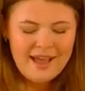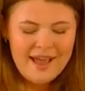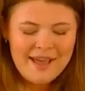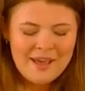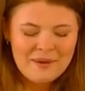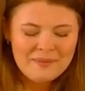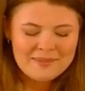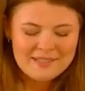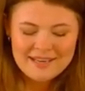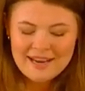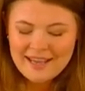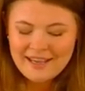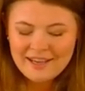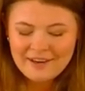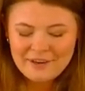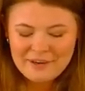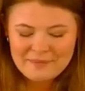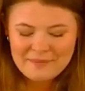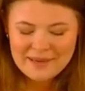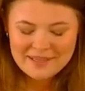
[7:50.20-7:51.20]
I hope today
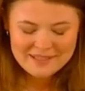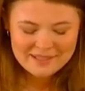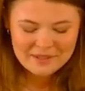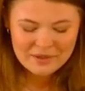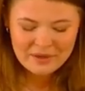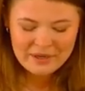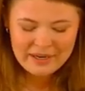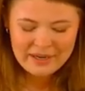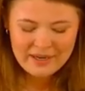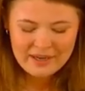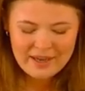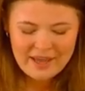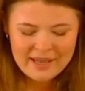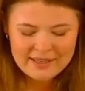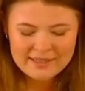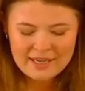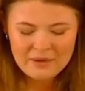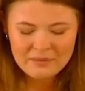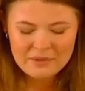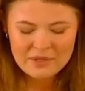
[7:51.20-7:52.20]
hearing my story
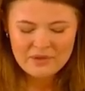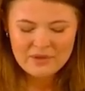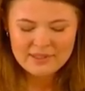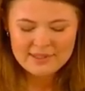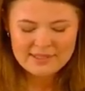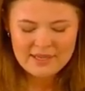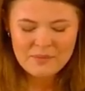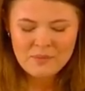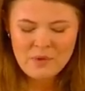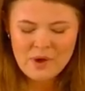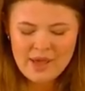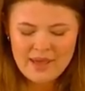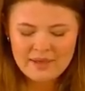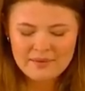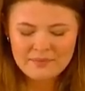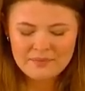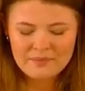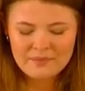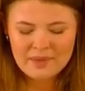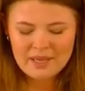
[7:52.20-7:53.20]
has helped you in some way,
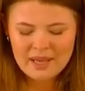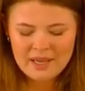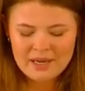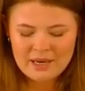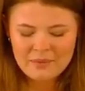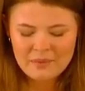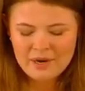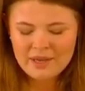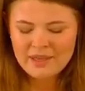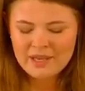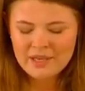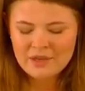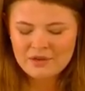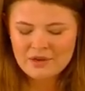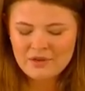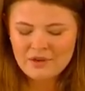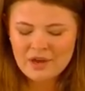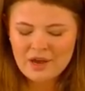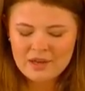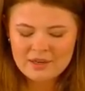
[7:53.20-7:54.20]
and I pray that you
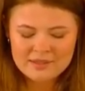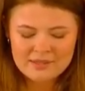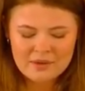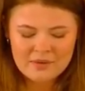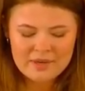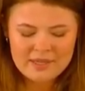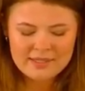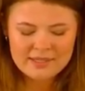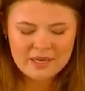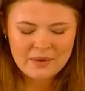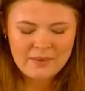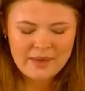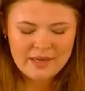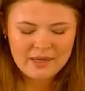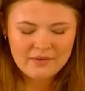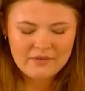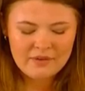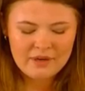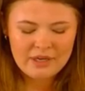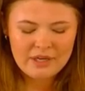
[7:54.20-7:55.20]
know God is always there
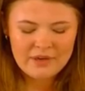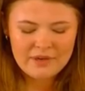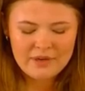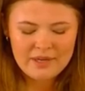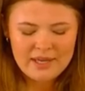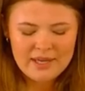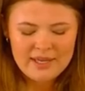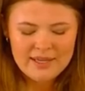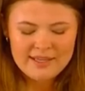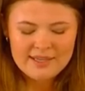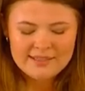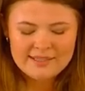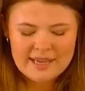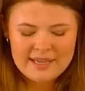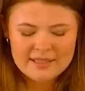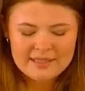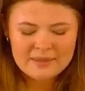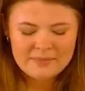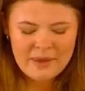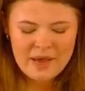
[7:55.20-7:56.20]
waiting for you.
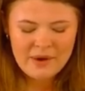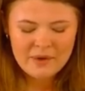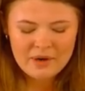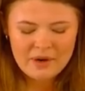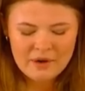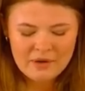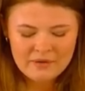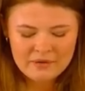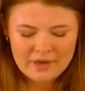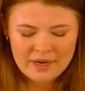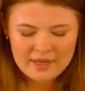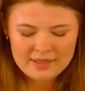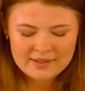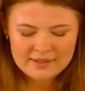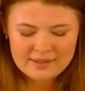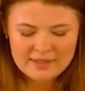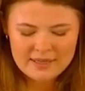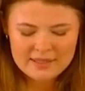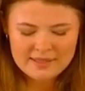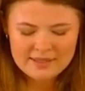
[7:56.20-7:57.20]
Satan's power over
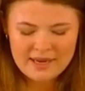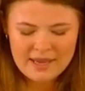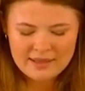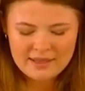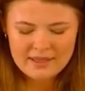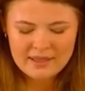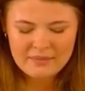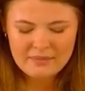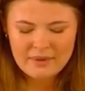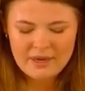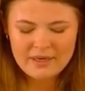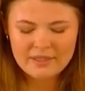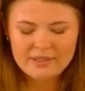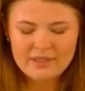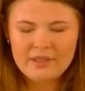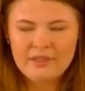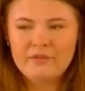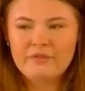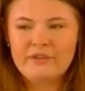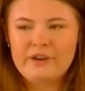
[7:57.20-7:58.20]
us is nothing compared
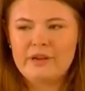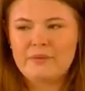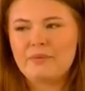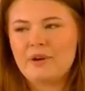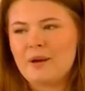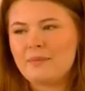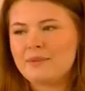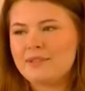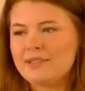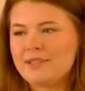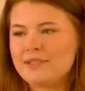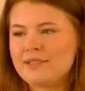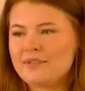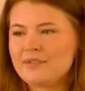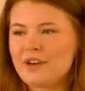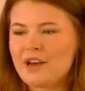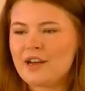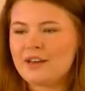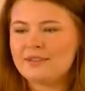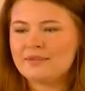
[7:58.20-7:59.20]
to the free promises
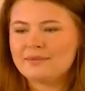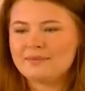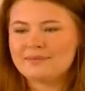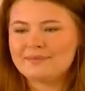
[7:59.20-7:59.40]
of God.